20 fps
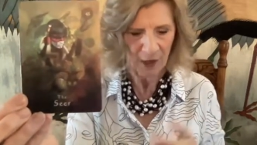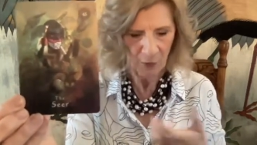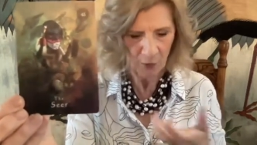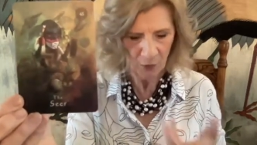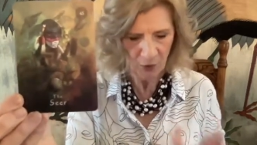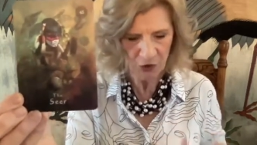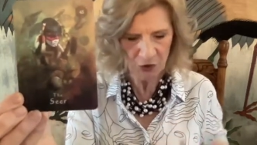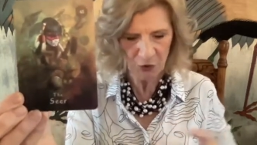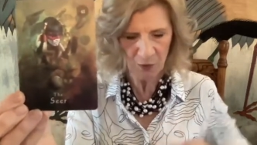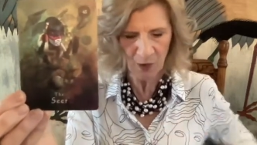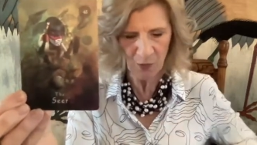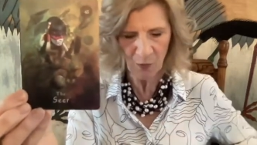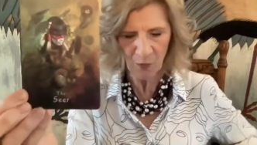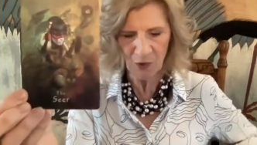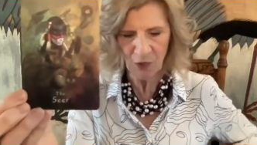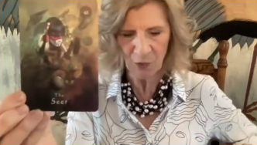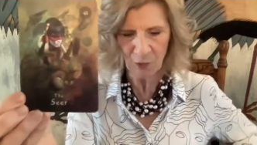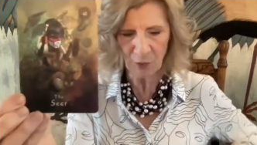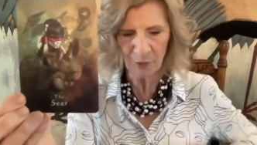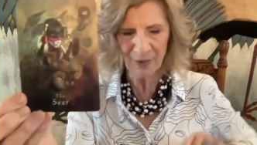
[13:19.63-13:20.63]
What do I want
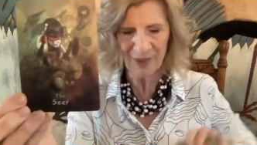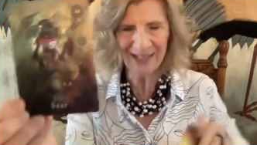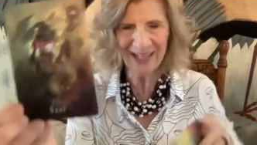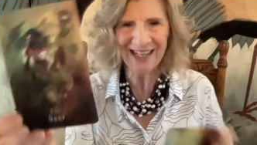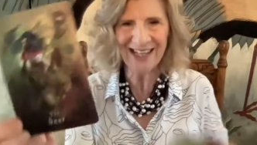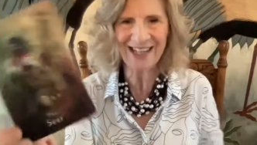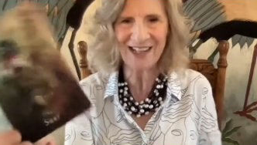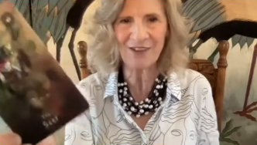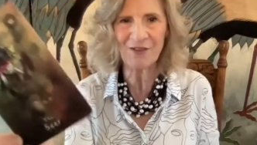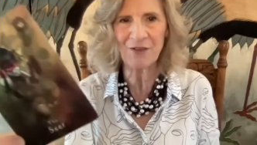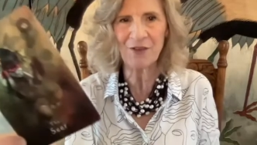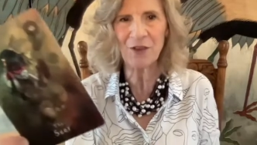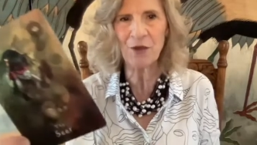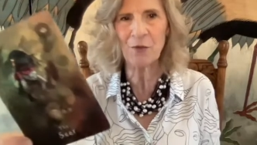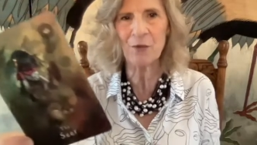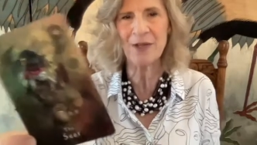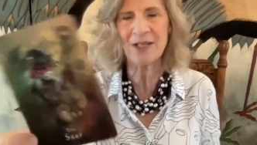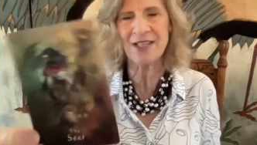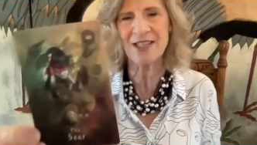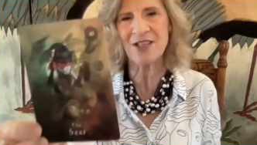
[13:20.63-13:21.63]
to bring in for the
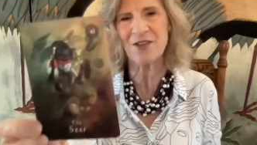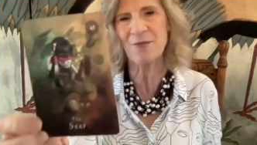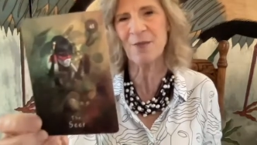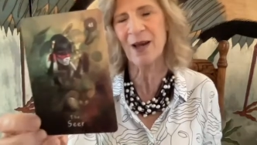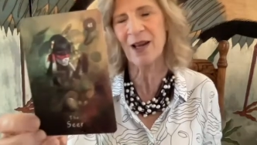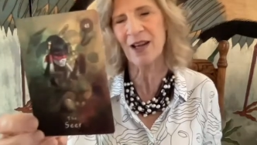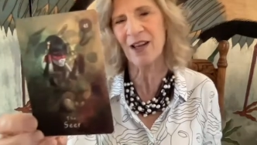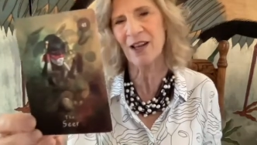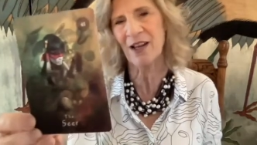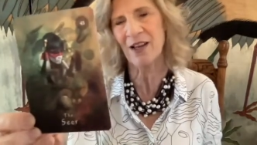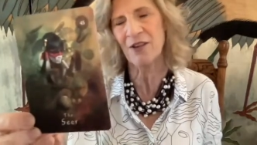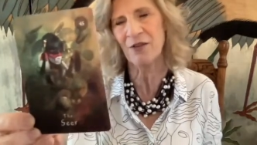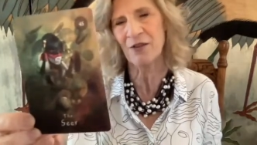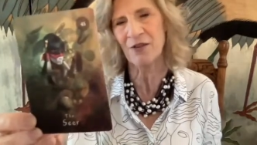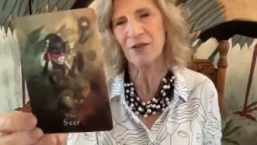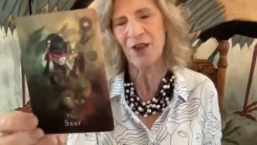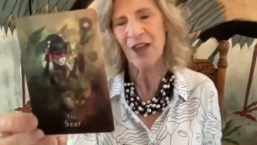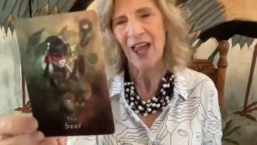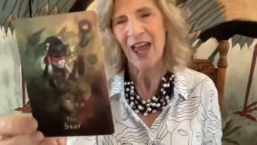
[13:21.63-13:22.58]
rest of my life?